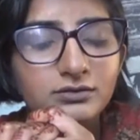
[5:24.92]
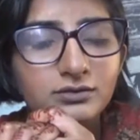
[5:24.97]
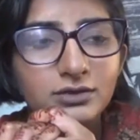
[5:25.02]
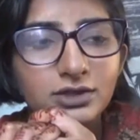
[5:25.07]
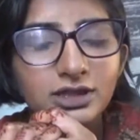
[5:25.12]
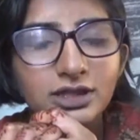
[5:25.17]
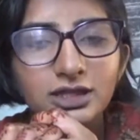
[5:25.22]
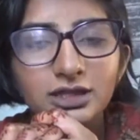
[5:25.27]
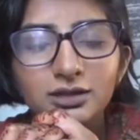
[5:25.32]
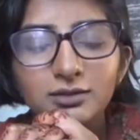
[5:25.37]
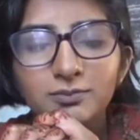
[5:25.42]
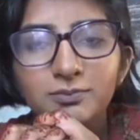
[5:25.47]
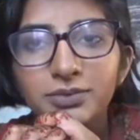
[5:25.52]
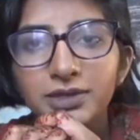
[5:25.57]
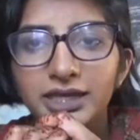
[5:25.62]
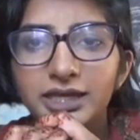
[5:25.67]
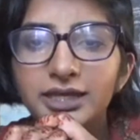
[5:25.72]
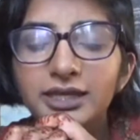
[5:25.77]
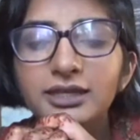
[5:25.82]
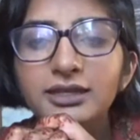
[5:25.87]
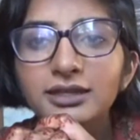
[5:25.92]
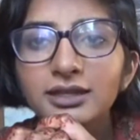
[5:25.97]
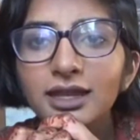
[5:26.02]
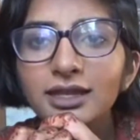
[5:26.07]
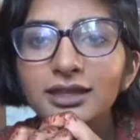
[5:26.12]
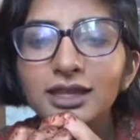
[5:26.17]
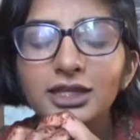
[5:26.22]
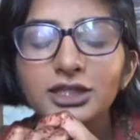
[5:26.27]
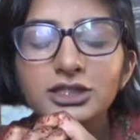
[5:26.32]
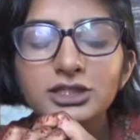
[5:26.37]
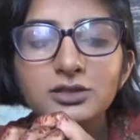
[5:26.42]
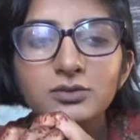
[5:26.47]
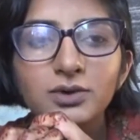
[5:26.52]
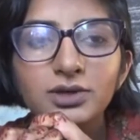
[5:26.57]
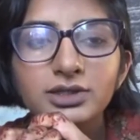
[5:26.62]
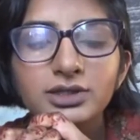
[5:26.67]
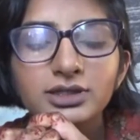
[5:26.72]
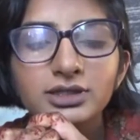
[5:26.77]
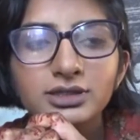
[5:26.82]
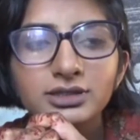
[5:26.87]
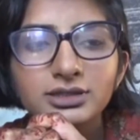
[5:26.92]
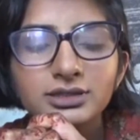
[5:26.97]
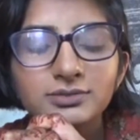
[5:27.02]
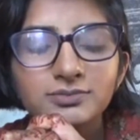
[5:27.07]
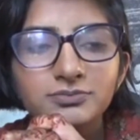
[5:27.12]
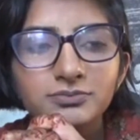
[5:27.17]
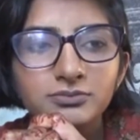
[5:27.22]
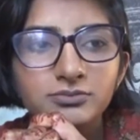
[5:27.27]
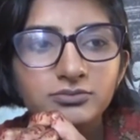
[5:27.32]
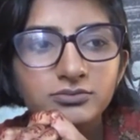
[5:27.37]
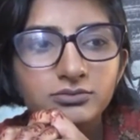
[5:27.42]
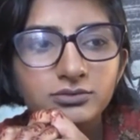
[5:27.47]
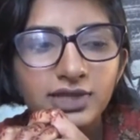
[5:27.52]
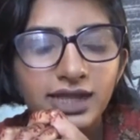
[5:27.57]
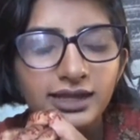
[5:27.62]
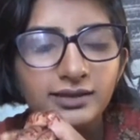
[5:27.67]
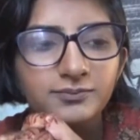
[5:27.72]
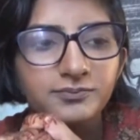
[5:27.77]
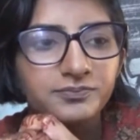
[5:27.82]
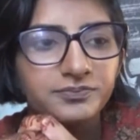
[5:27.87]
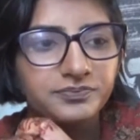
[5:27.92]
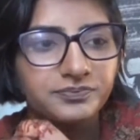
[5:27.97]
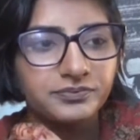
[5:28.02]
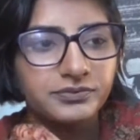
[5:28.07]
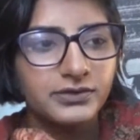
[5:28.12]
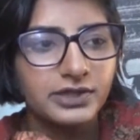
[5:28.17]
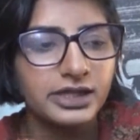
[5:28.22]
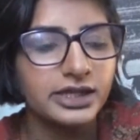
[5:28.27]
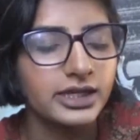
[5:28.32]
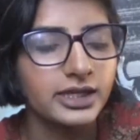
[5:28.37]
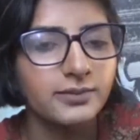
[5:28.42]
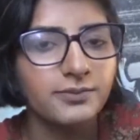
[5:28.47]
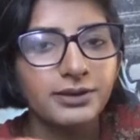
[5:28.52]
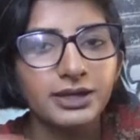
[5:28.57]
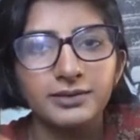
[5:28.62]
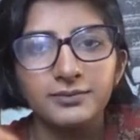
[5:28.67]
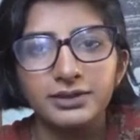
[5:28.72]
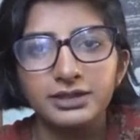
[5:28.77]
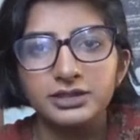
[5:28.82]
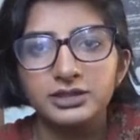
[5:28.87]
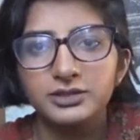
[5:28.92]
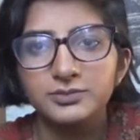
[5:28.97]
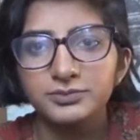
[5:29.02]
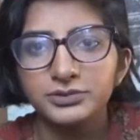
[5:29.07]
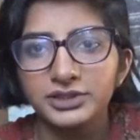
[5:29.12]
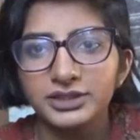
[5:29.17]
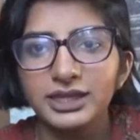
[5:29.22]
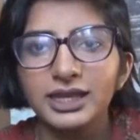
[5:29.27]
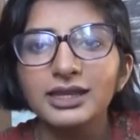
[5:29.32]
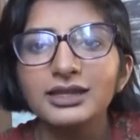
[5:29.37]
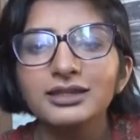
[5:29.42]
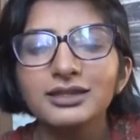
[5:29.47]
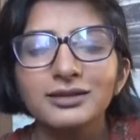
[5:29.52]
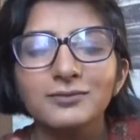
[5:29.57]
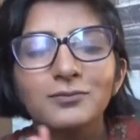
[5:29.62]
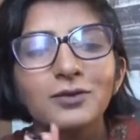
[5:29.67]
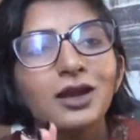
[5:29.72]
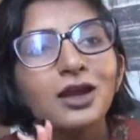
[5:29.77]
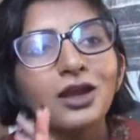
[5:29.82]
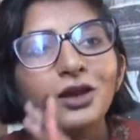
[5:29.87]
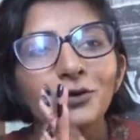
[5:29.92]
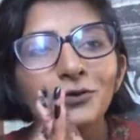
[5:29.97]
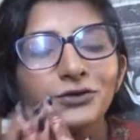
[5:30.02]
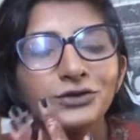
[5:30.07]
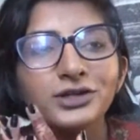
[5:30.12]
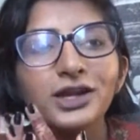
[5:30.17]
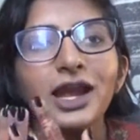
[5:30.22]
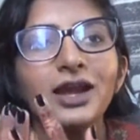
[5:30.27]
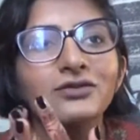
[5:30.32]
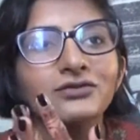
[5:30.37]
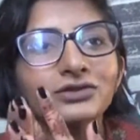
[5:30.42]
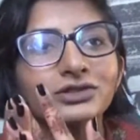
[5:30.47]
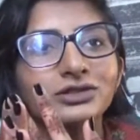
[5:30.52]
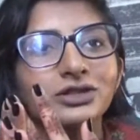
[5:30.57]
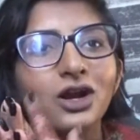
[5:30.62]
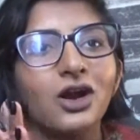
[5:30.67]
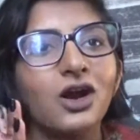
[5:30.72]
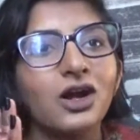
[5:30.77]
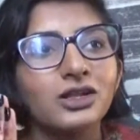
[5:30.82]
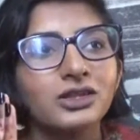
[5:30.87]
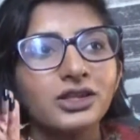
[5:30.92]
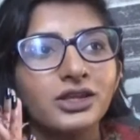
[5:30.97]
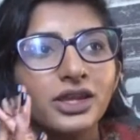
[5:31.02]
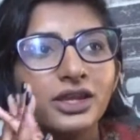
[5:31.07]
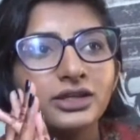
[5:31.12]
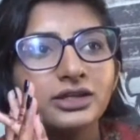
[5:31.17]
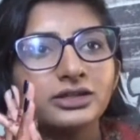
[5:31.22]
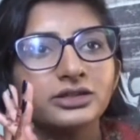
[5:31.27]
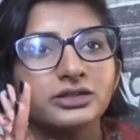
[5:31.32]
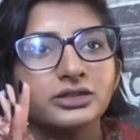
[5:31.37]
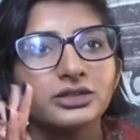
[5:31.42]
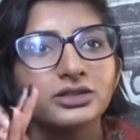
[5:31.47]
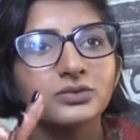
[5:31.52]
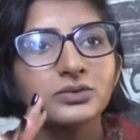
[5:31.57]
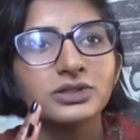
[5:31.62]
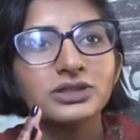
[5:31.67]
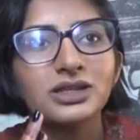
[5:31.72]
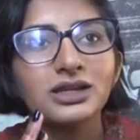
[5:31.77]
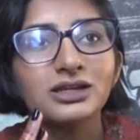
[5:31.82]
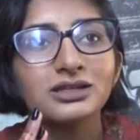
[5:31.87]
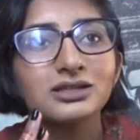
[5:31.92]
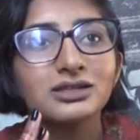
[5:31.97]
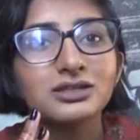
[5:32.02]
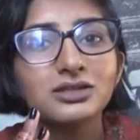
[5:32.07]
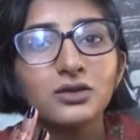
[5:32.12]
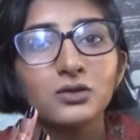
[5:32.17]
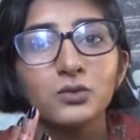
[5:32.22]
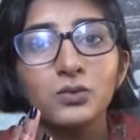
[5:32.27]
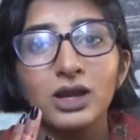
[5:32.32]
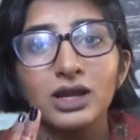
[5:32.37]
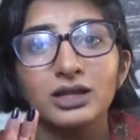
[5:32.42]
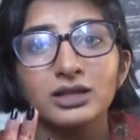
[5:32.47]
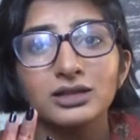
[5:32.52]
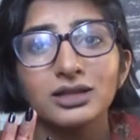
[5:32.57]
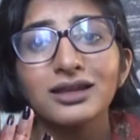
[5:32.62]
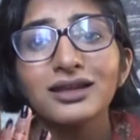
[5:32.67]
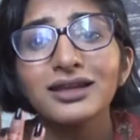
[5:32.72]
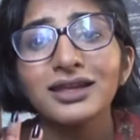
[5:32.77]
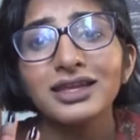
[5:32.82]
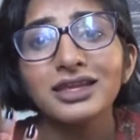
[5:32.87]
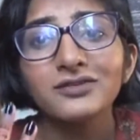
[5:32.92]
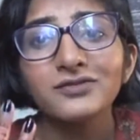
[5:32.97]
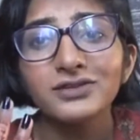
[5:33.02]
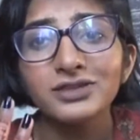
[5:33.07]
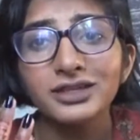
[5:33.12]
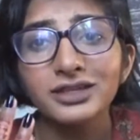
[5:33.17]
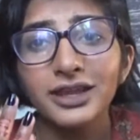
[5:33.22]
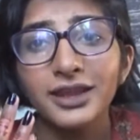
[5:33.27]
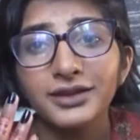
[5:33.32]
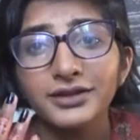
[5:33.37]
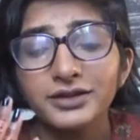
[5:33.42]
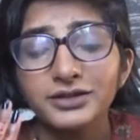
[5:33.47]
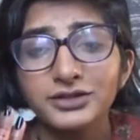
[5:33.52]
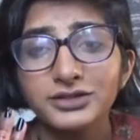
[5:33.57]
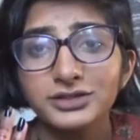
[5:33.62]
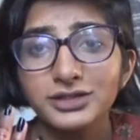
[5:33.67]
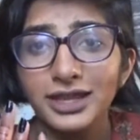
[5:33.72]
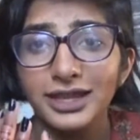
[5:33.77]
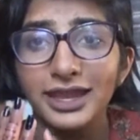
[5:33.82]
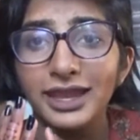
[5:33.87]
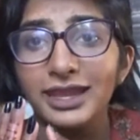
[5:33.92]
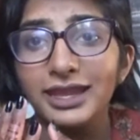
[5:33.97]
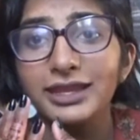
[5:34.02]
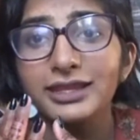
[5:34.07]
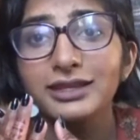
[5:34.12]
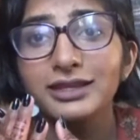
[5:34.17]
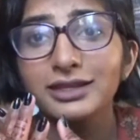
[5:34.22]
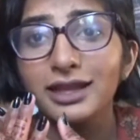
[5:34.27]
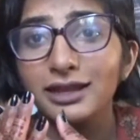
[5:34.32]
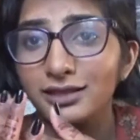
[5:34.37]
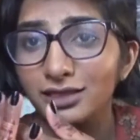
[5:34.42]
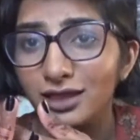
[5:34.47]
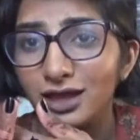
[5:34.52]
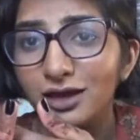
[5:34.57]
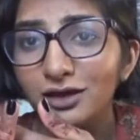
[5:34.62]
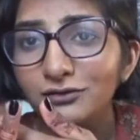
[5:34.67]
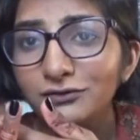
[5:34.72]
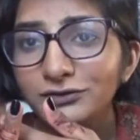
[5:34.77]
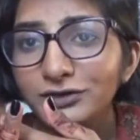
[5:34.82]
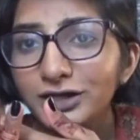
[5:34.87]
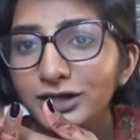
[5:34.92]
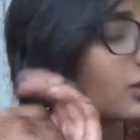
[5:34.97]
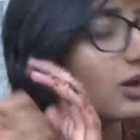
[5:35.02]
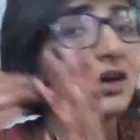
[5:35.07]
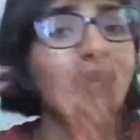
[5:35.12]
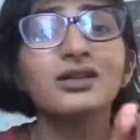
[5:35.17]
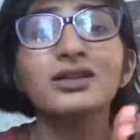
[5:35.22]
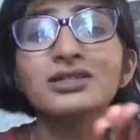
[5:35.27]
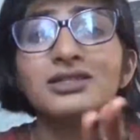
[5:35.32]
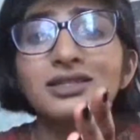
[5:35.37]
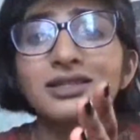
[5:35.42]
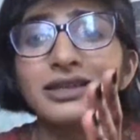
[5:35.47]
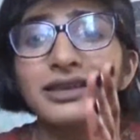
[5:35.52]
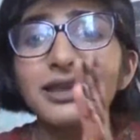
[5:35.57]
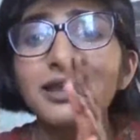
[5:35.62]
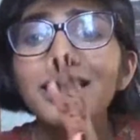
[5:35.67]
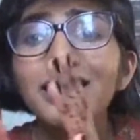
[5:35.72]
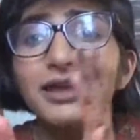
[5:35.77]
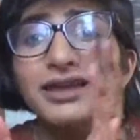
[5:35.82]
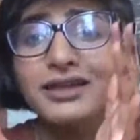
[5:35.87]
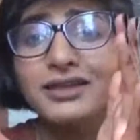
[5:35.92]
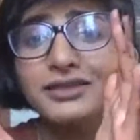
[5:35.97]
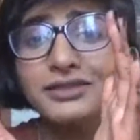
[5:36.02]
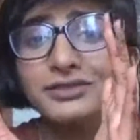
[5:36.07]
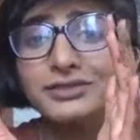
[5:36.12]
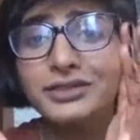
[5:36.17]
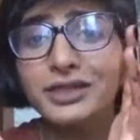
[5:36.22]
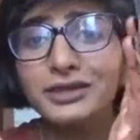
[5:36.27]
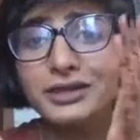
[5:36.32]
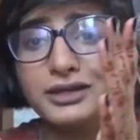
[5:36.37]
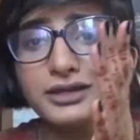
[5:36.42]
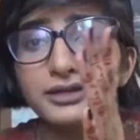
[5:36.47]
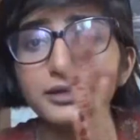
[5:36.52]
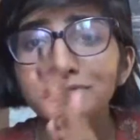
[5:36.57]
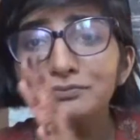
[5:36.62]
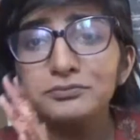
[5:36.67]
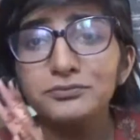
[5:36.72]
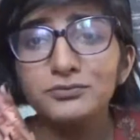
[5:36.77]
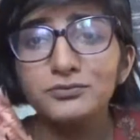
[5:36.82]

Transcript: little being, and I just wanted to like keep him and just protect him forever. All the characters were done so well. Even the characters I hated, I loved. Honestly, the